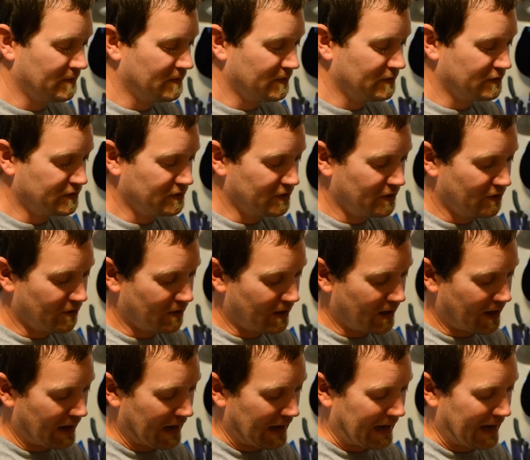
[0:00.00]
So
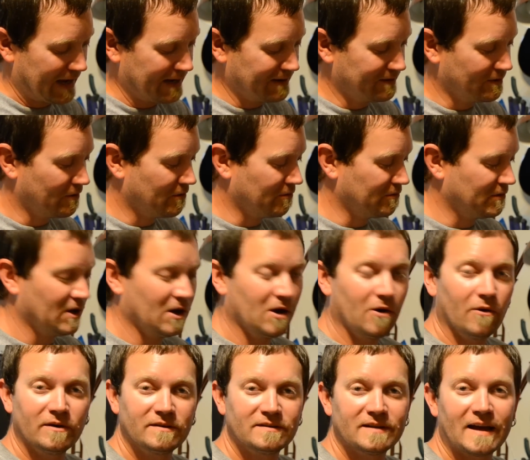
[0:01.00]
I don't
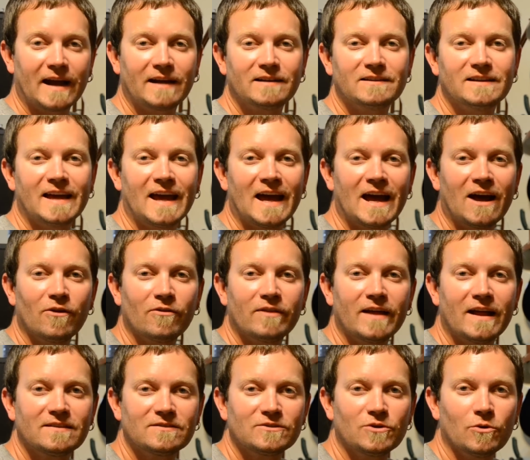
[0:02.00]
know exactly how
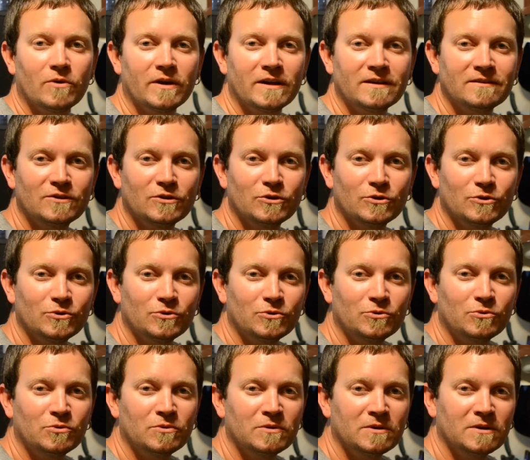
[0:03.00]
that's going
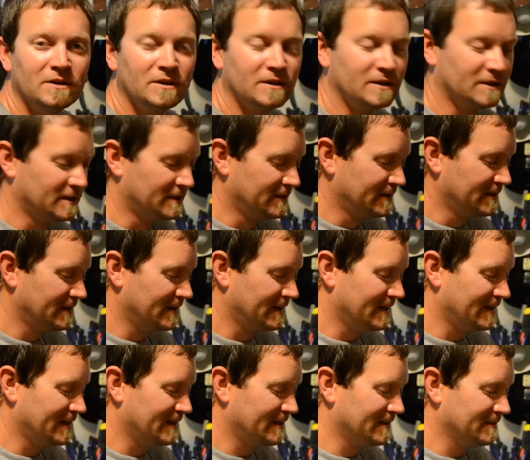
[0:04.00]
to
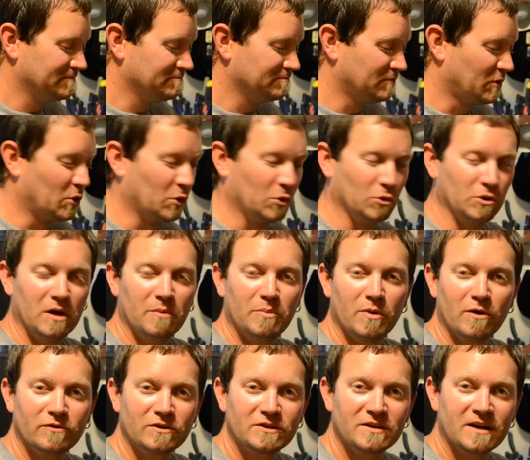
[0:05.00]
hold up
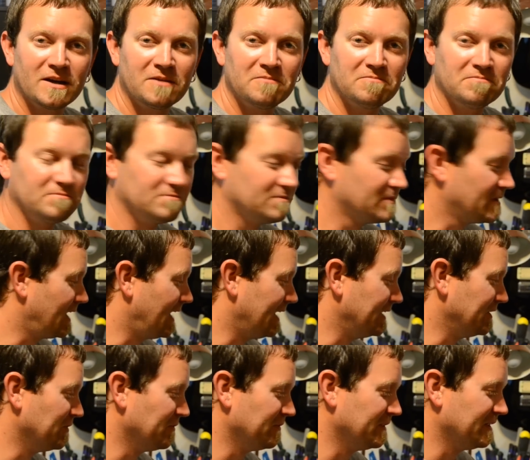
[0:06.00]
over time. I
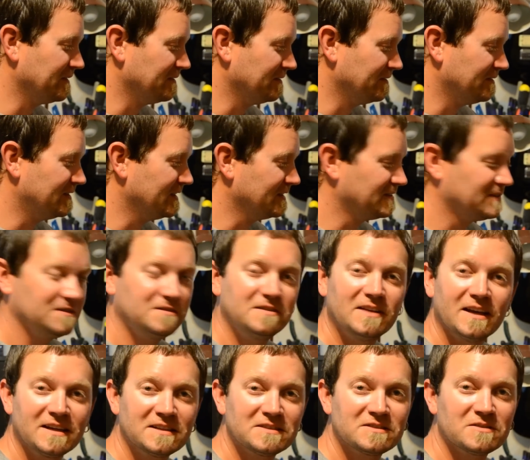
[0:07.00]
know that this has
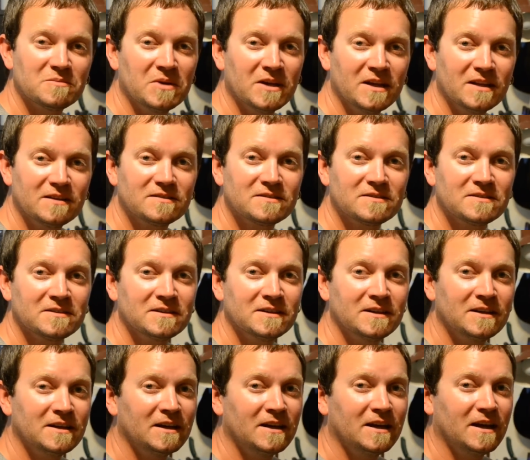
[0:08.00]
taken some hits,
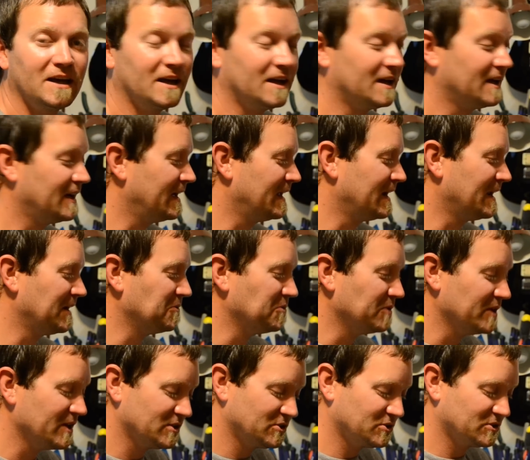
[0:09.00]
and I
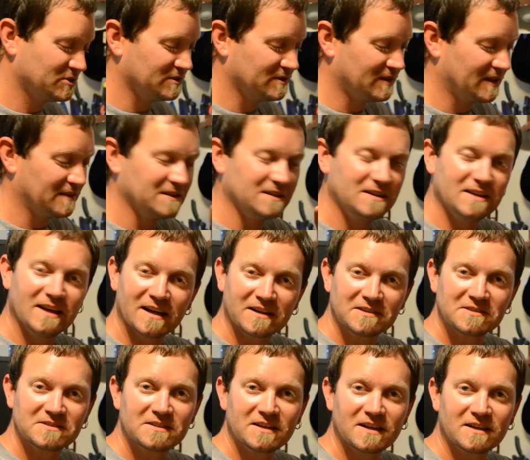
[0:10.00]
wish that the
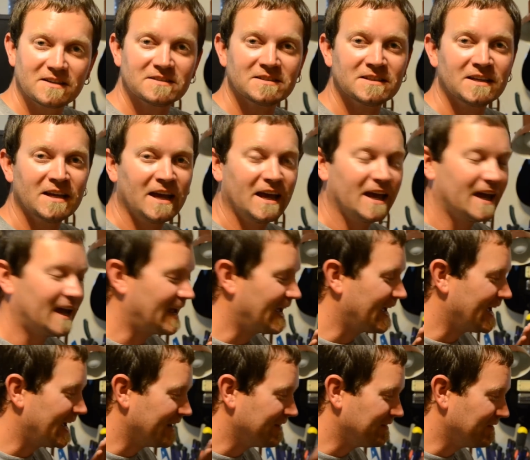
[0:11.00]
DX6
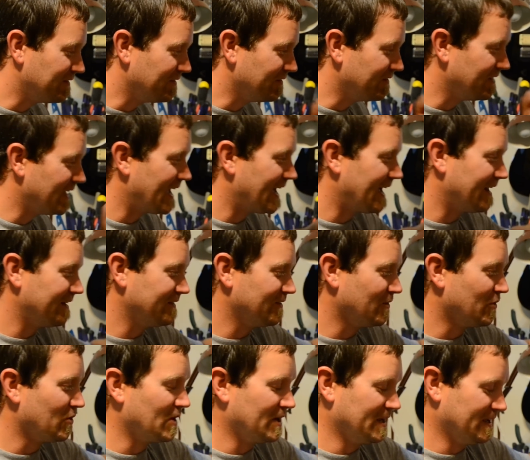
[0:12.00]
had that
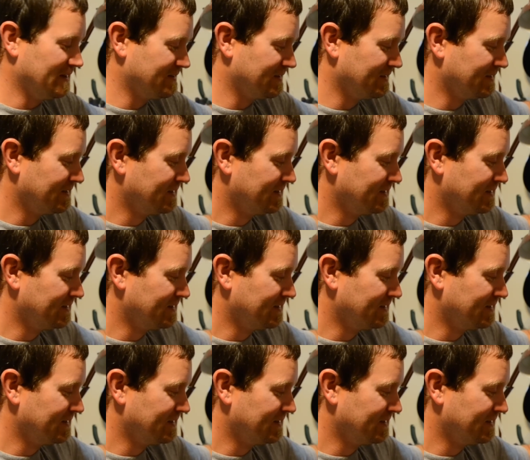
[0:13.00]
on it.